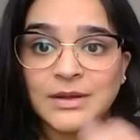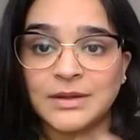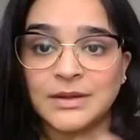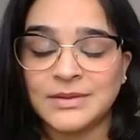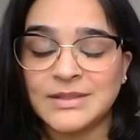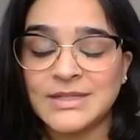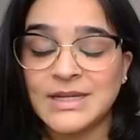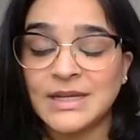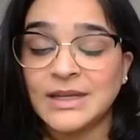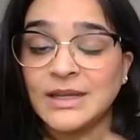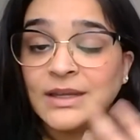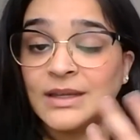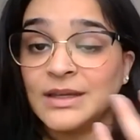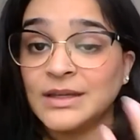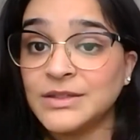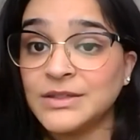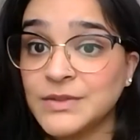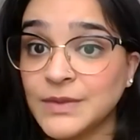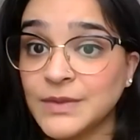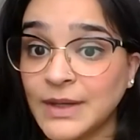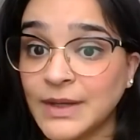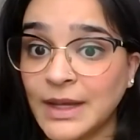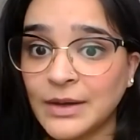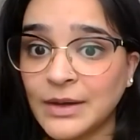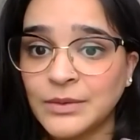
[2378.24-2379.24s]
taking into
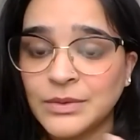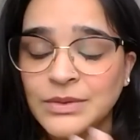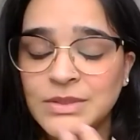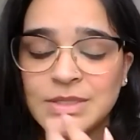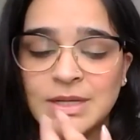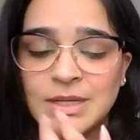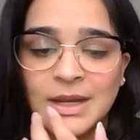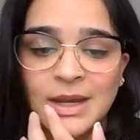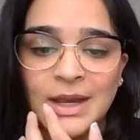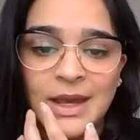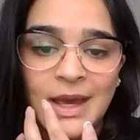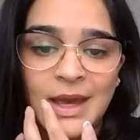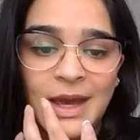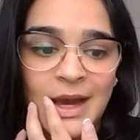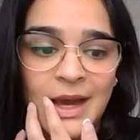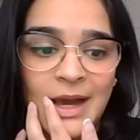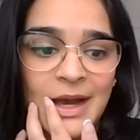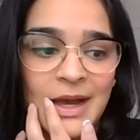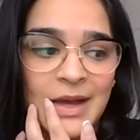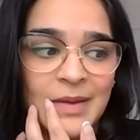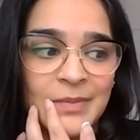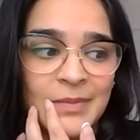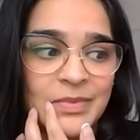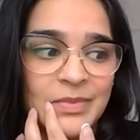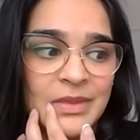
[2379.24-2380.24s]
account
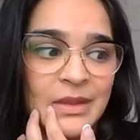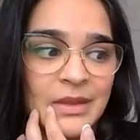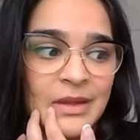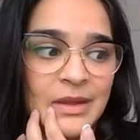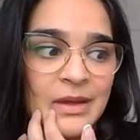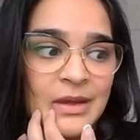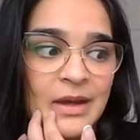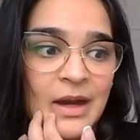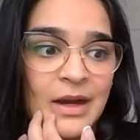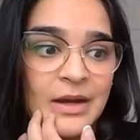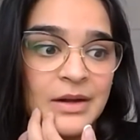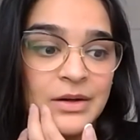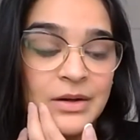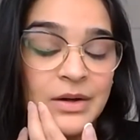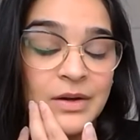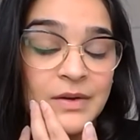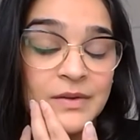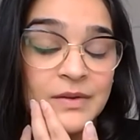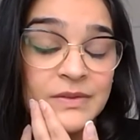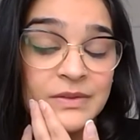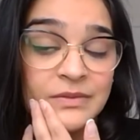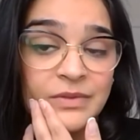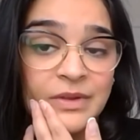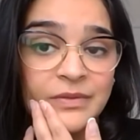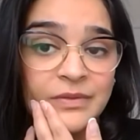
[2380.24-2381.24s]
the higher
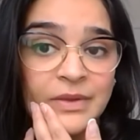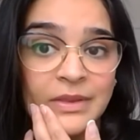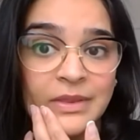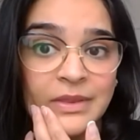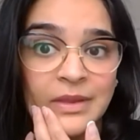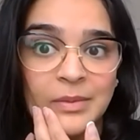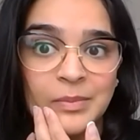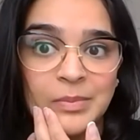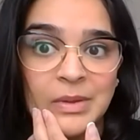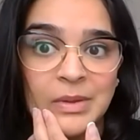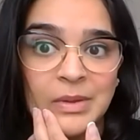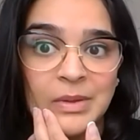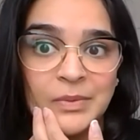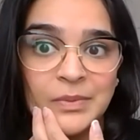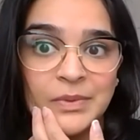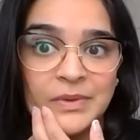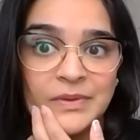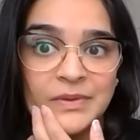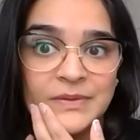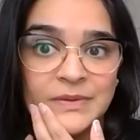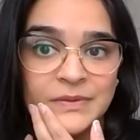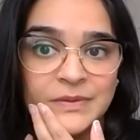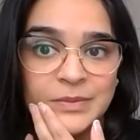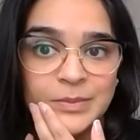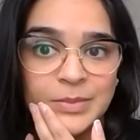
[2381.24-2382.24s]
cost of living that people with
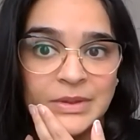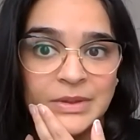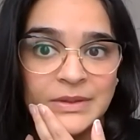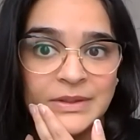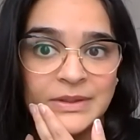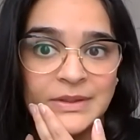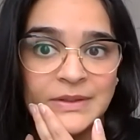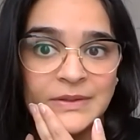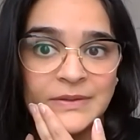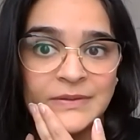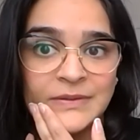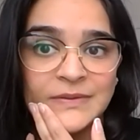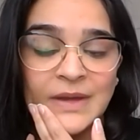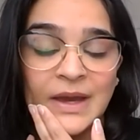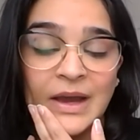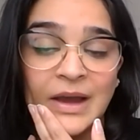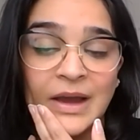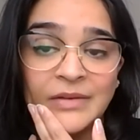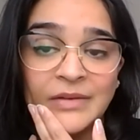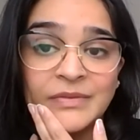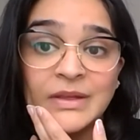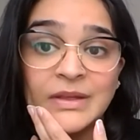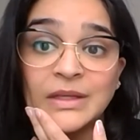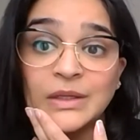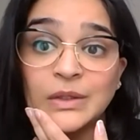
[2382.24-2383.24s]
disabilities
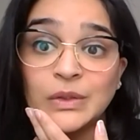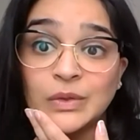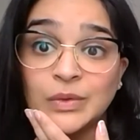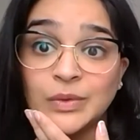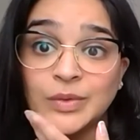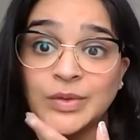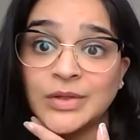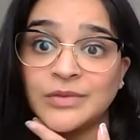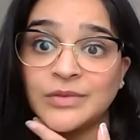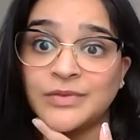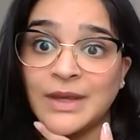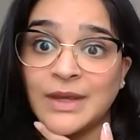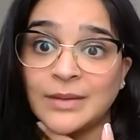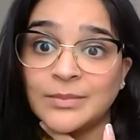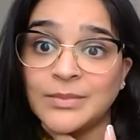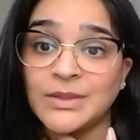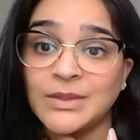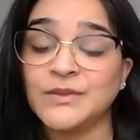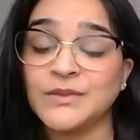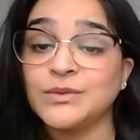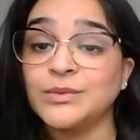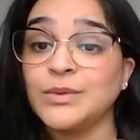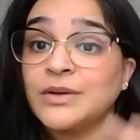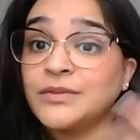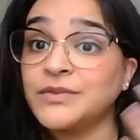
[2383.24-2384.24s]
have, including
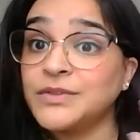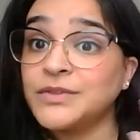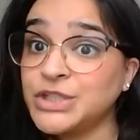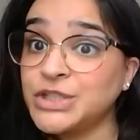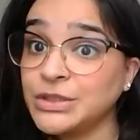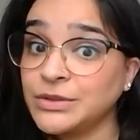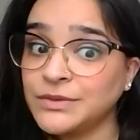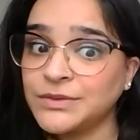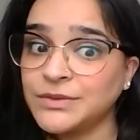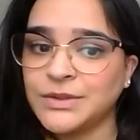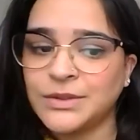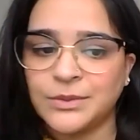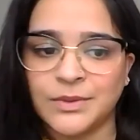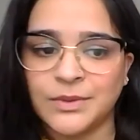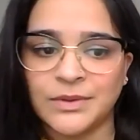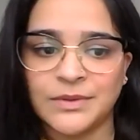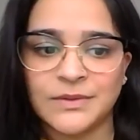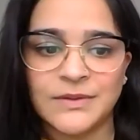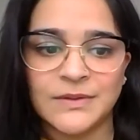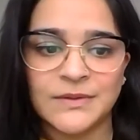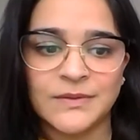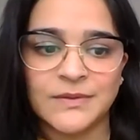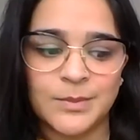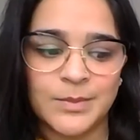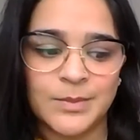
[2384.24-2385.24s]
families who have children with
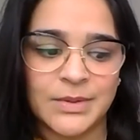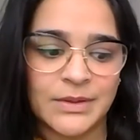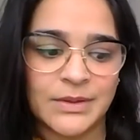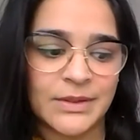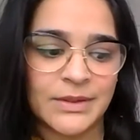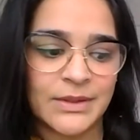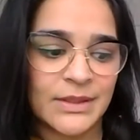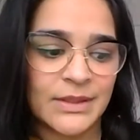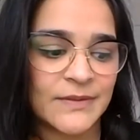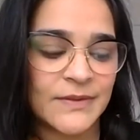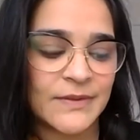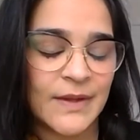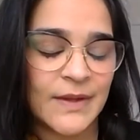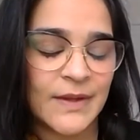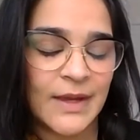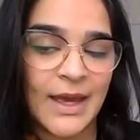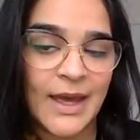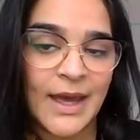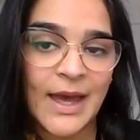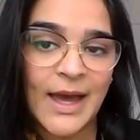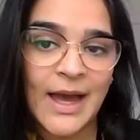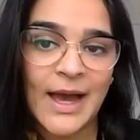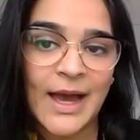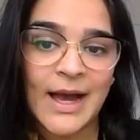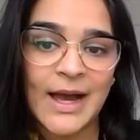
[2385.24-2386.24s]
disabilities.
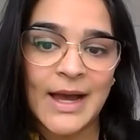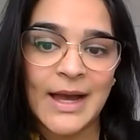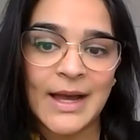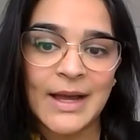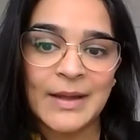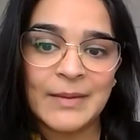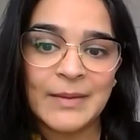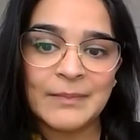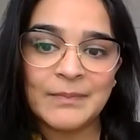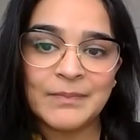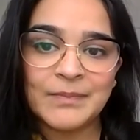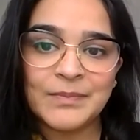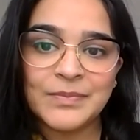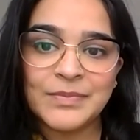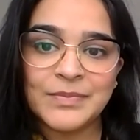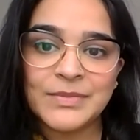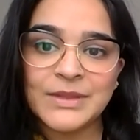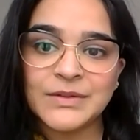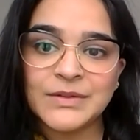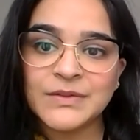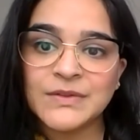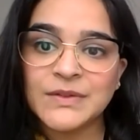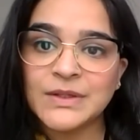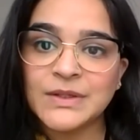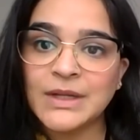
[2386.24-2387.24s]

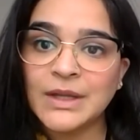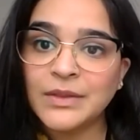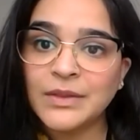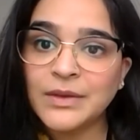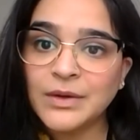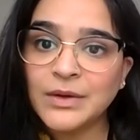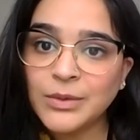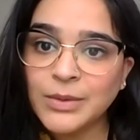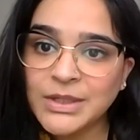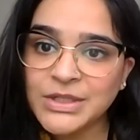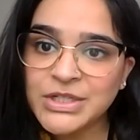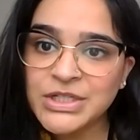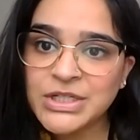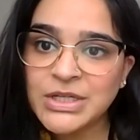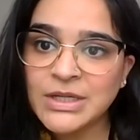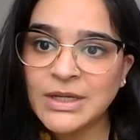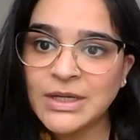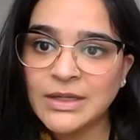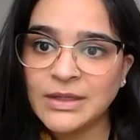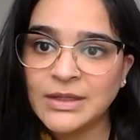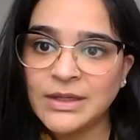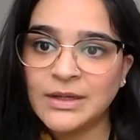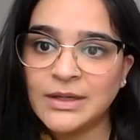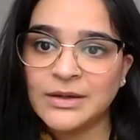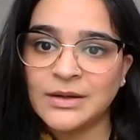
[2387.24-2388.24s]
There's another question
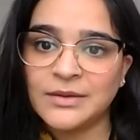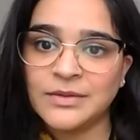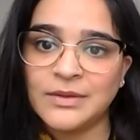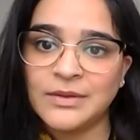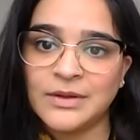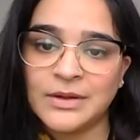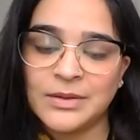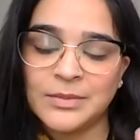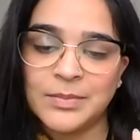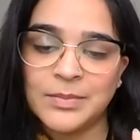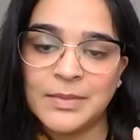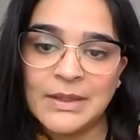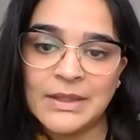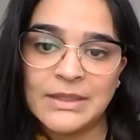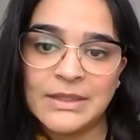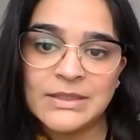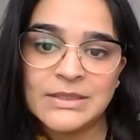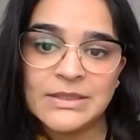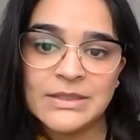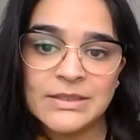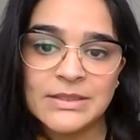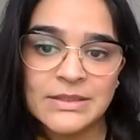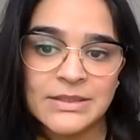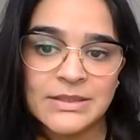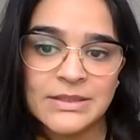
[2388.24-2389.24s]
in here, and they're a bit
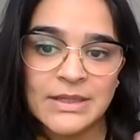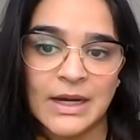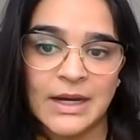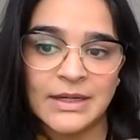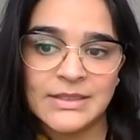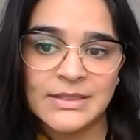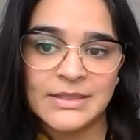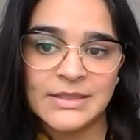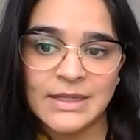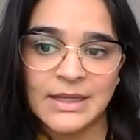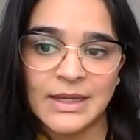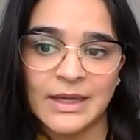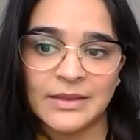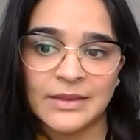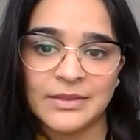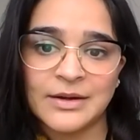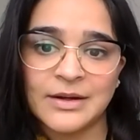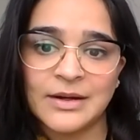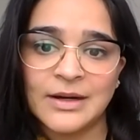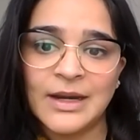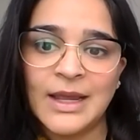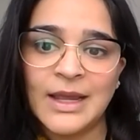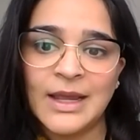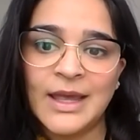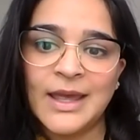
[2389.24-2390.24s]
tied
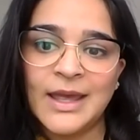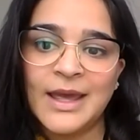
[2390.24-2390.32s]
together.